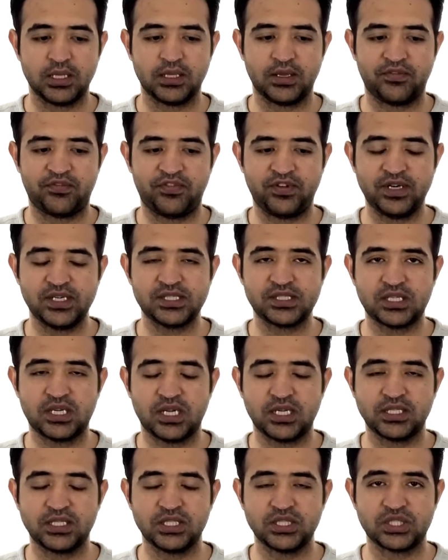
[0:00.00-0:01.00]
The first
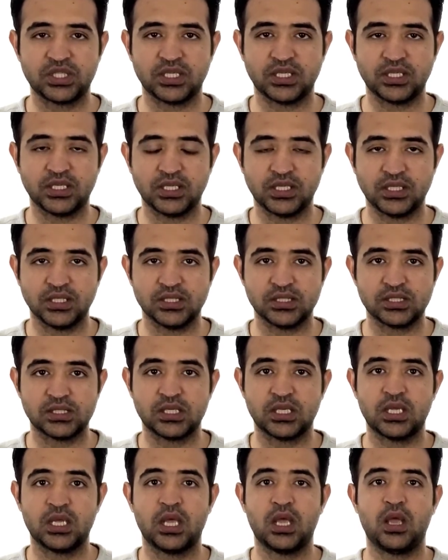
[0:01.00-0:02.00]
condition is
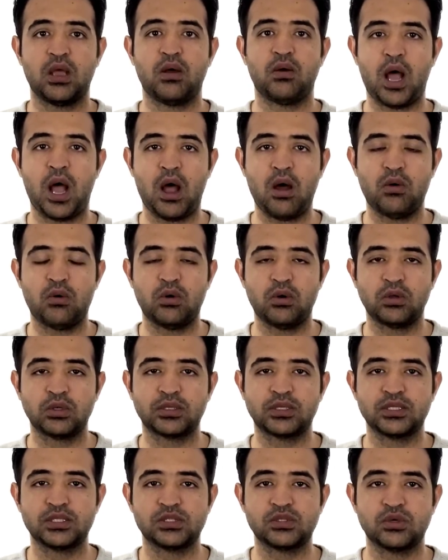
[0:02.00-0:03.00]
how old
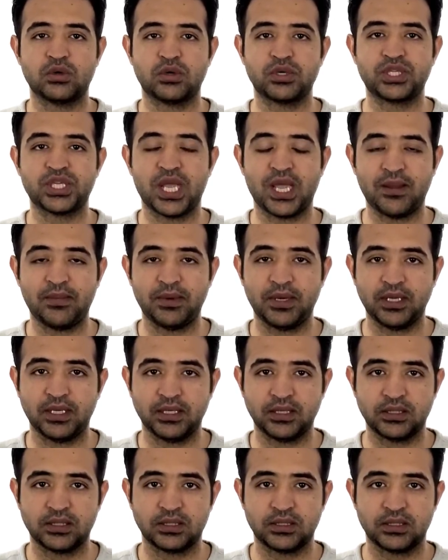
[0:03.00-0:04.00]
is your cabinet.
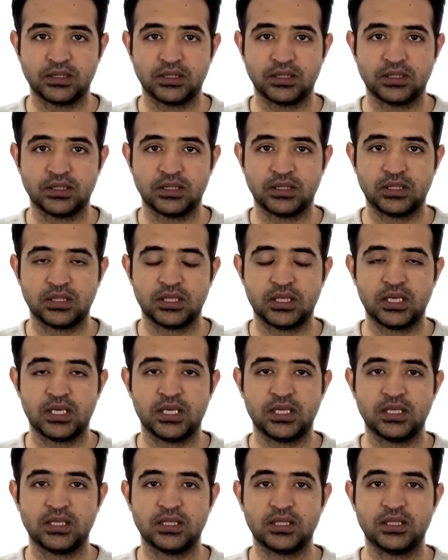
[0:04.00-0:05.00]

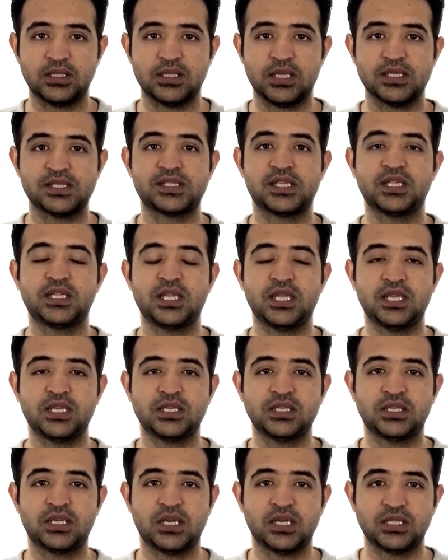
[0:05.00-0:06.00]
The
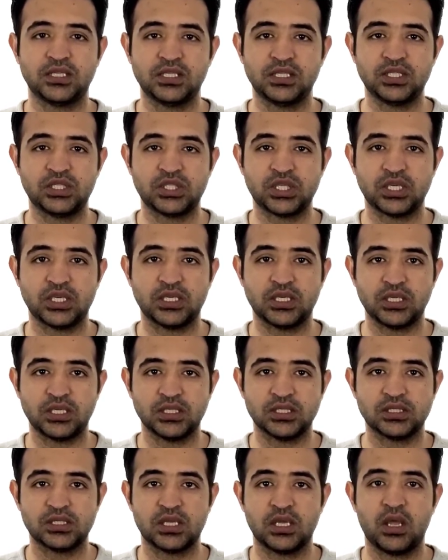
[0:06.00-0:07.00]
second condition
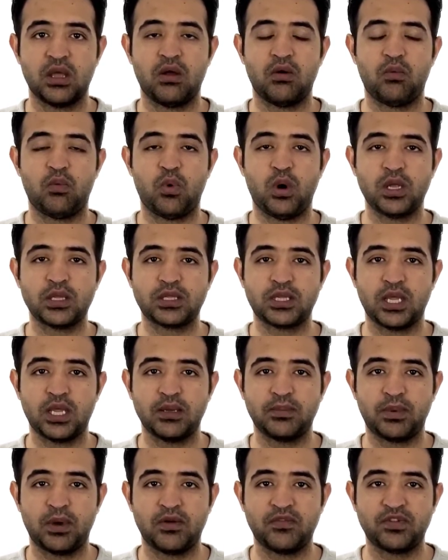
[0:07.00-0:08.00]
is what
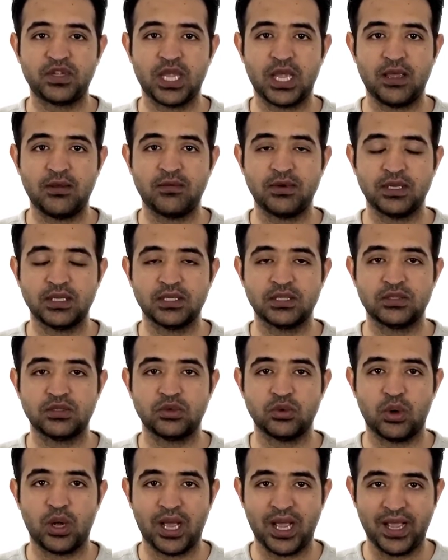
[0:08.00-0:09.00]
type of cabinet
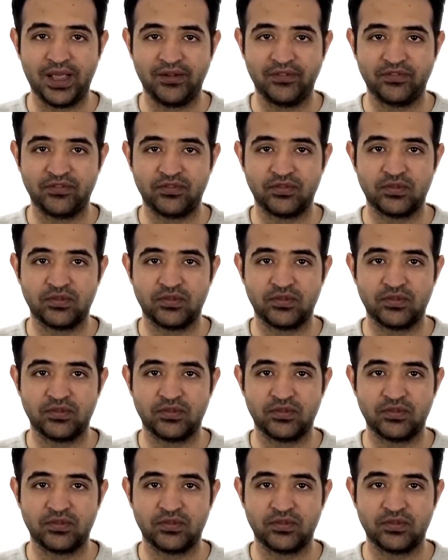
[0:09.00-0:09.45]
you have.